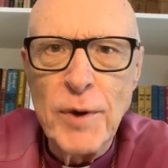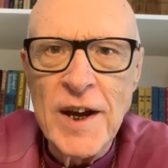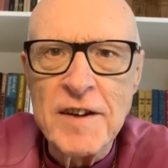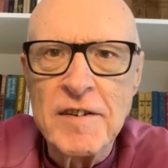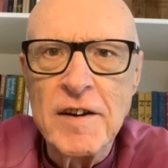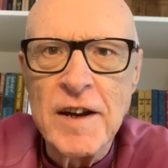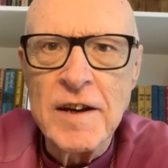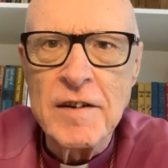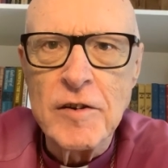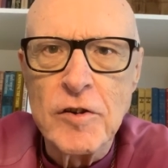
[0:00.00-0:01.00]
we entered
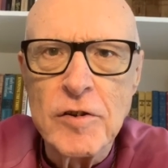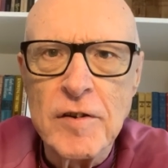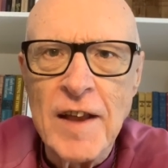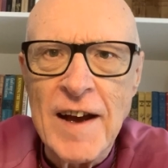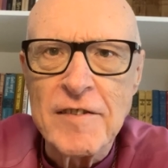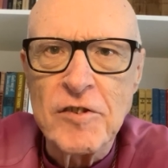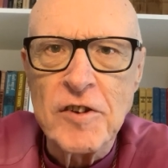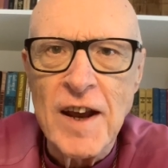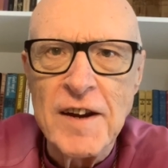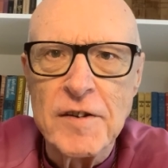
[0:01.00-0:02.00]
into that
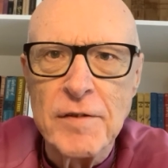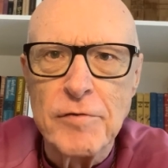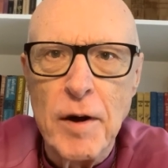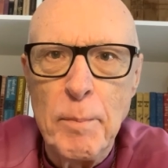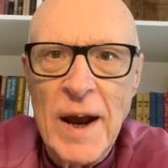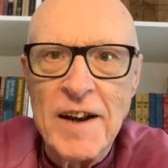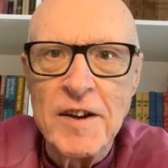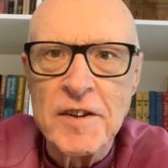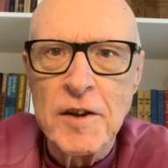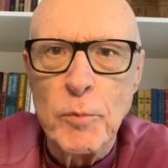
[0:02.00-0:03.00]
state of
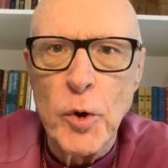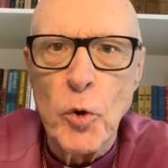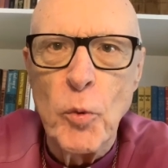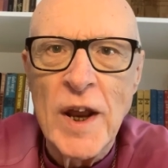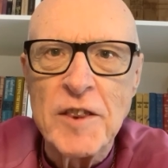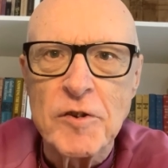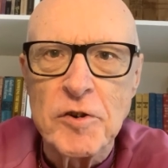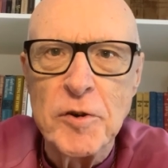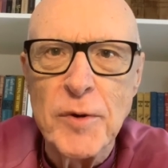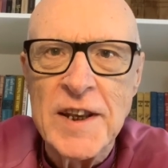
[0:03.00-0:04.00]
rebellion that we all went
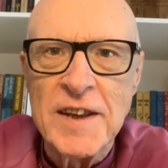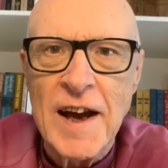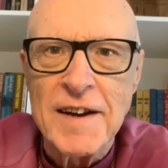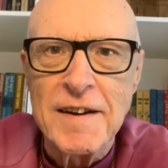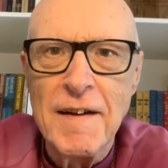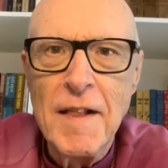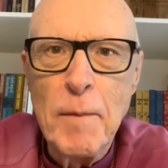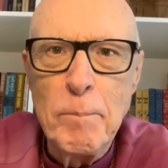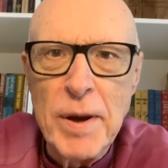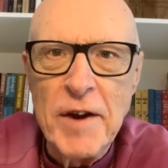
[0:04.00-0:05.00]
through in that
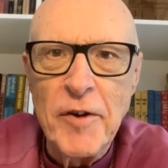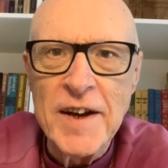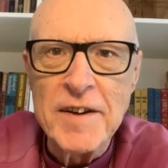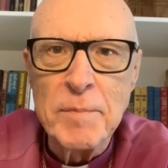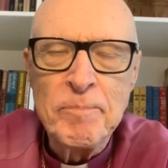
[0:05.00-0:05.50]
period.